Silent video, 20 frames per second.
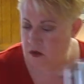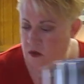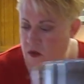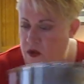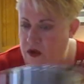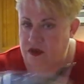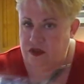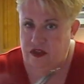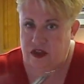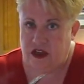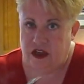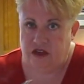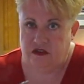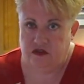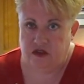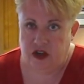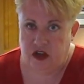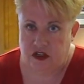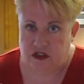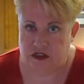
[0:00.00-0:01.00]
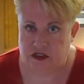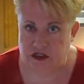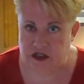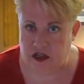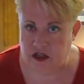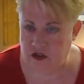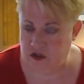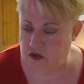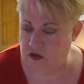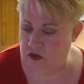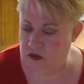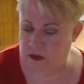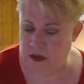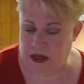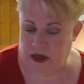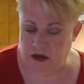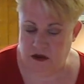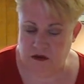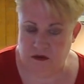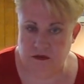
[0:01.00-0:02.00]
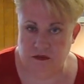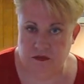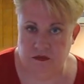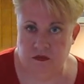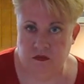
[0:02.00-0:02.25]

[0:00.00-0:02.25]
One thing I forgot to tell you about,